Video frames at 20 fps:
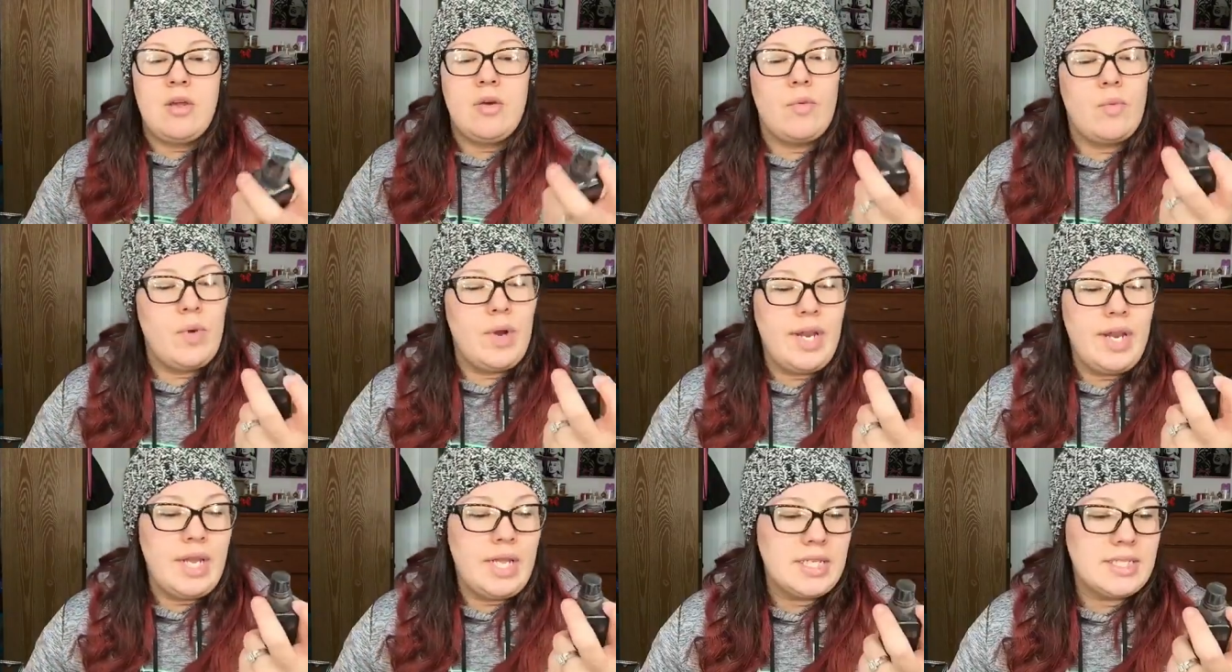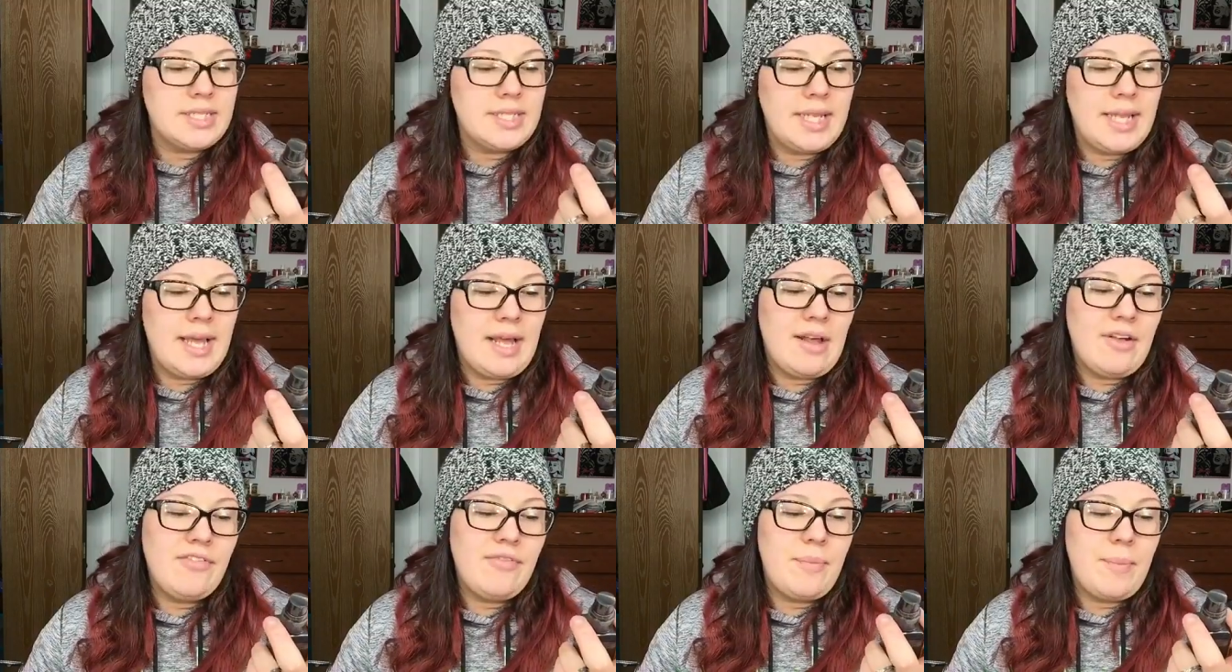One is the
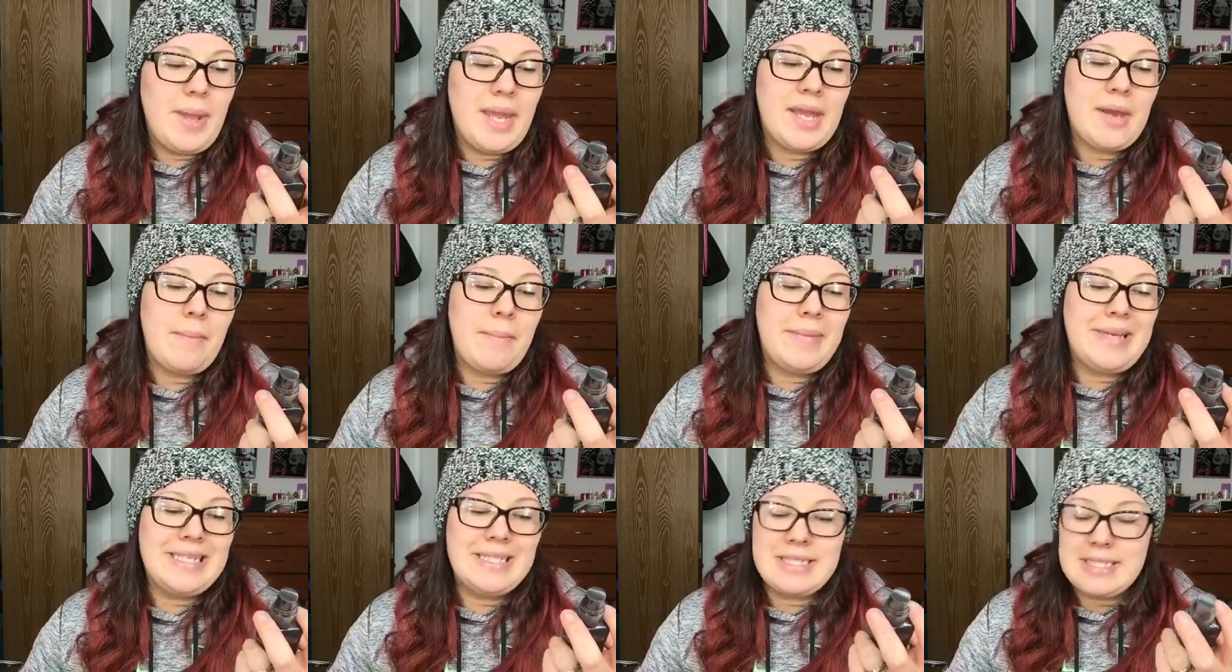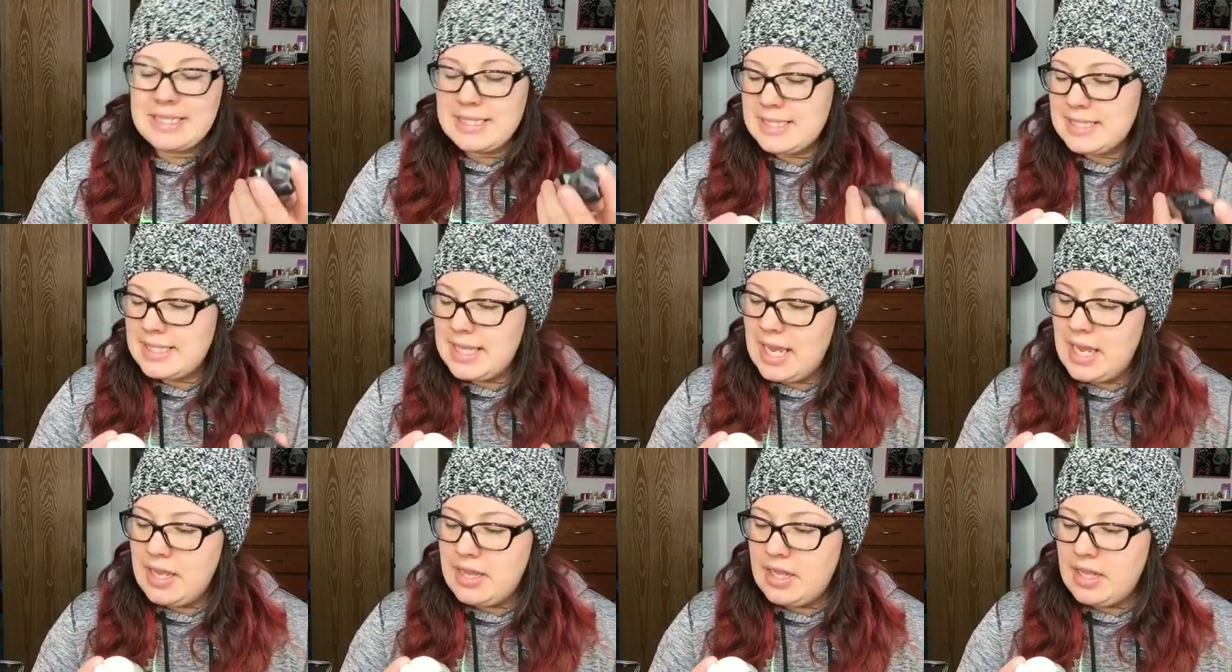e.l.f. Makeup Mist and Set,